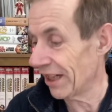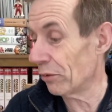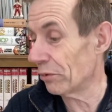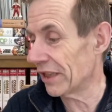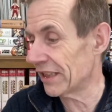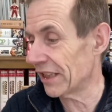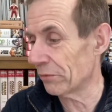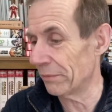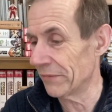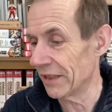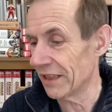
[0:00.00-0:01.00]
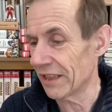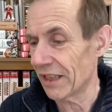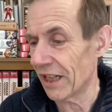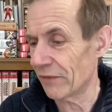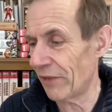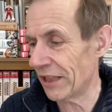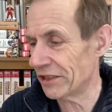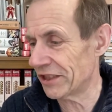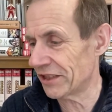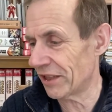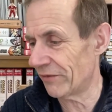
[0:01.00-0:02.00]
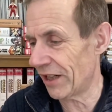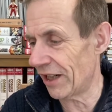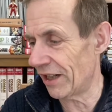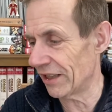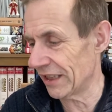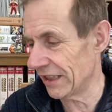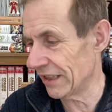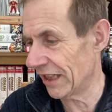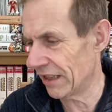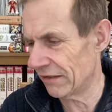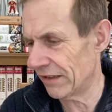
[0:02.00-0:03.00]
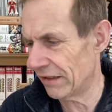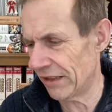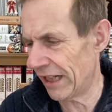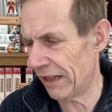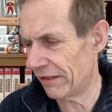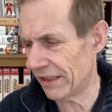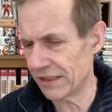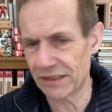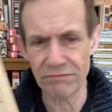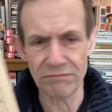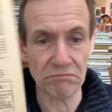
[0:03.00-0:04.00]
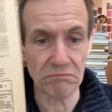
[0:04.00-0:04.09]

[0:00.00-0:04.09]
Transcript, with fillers: Oh, another one, Adventures of Arlene Eris.